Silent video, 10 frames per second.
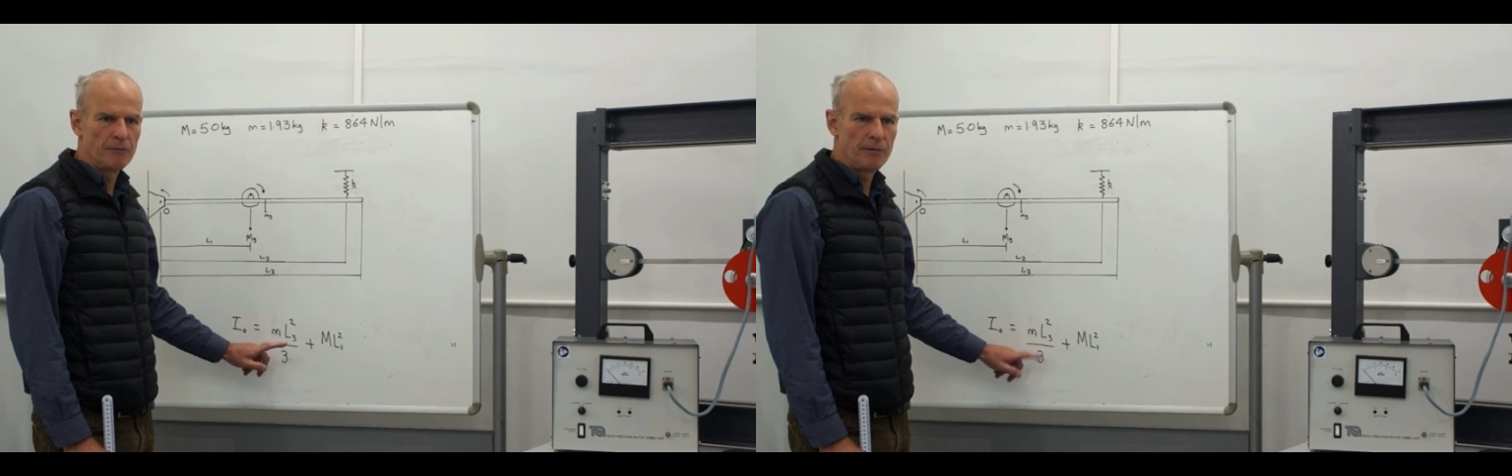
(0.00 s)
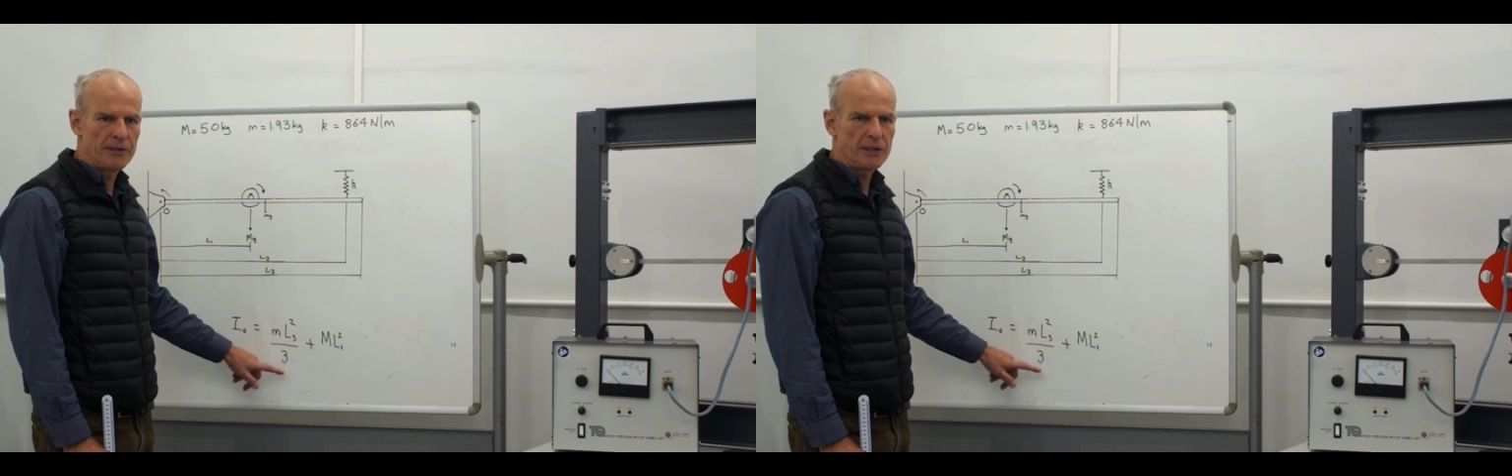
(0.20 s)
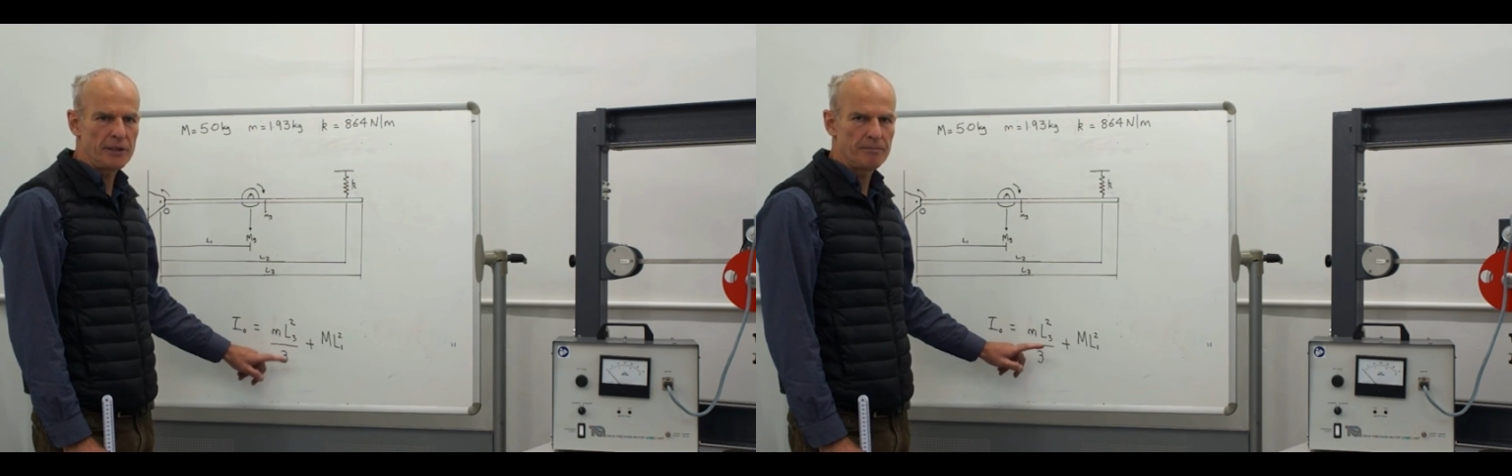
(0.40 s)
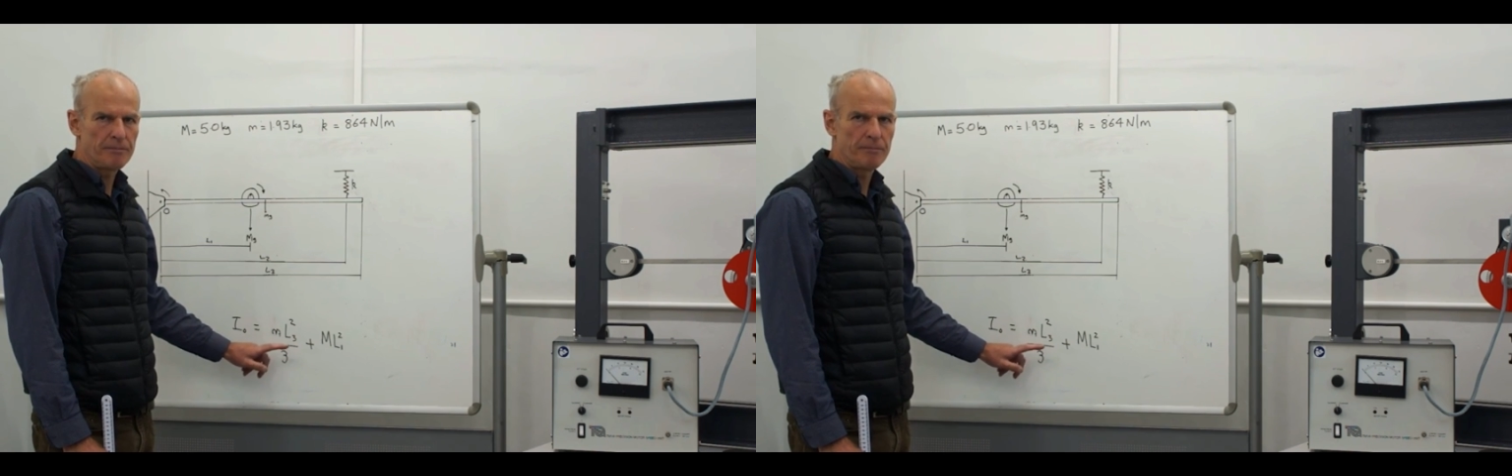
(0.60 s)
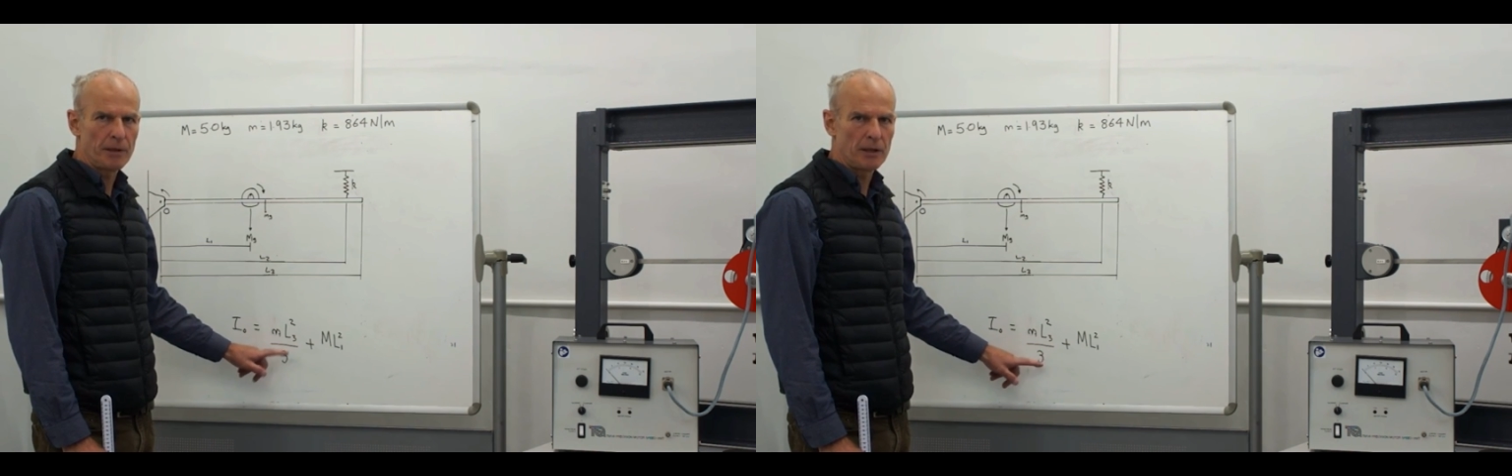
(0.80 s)
rigid
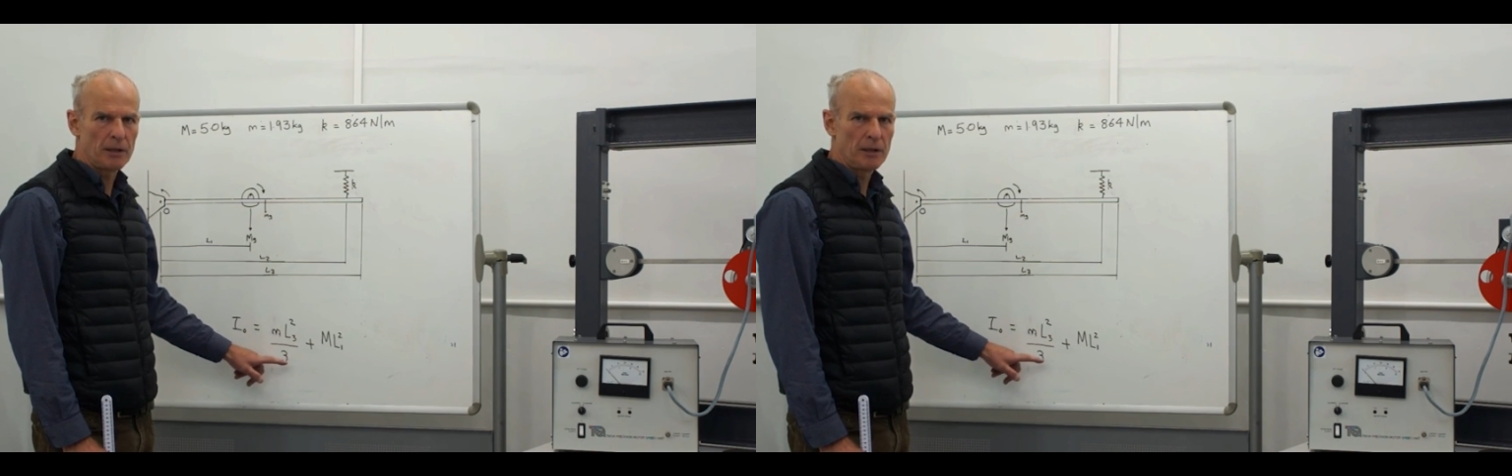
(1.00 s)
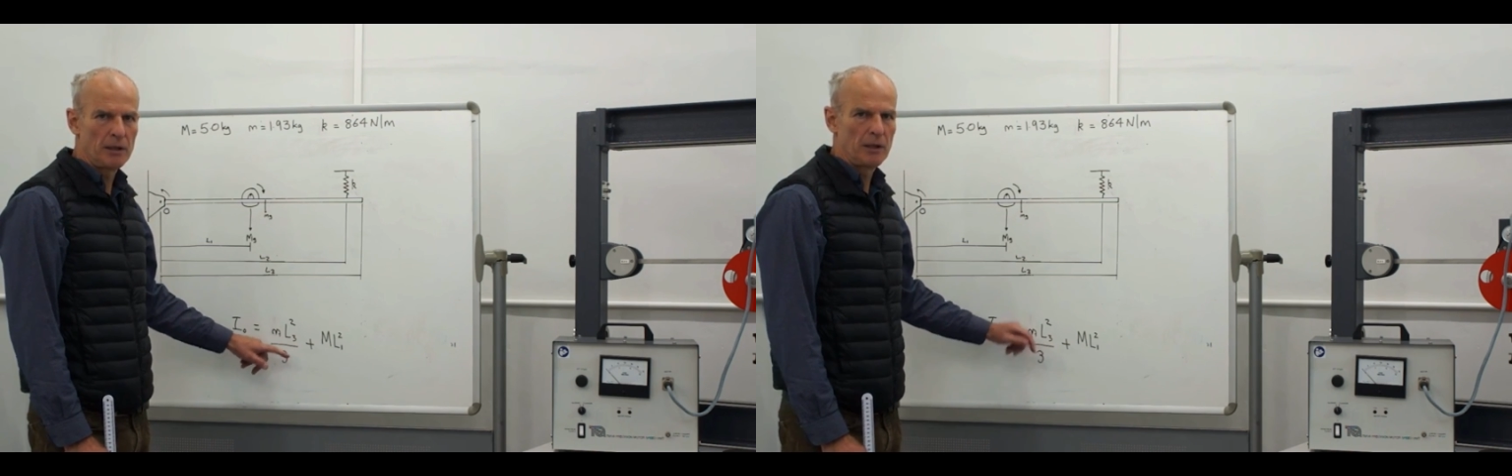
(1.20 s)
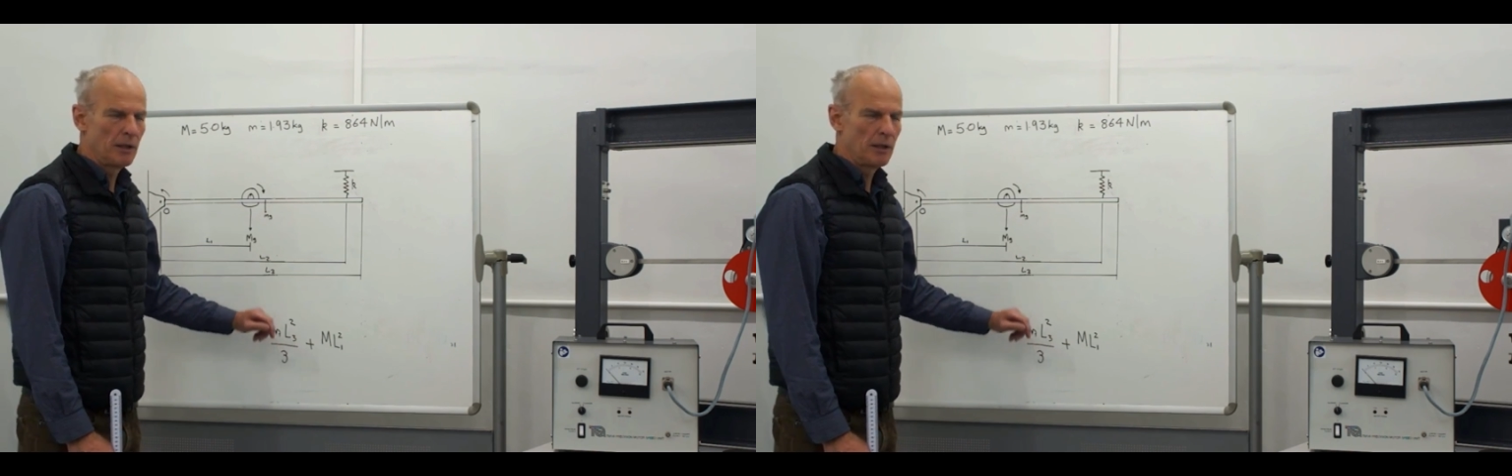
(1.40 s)
bar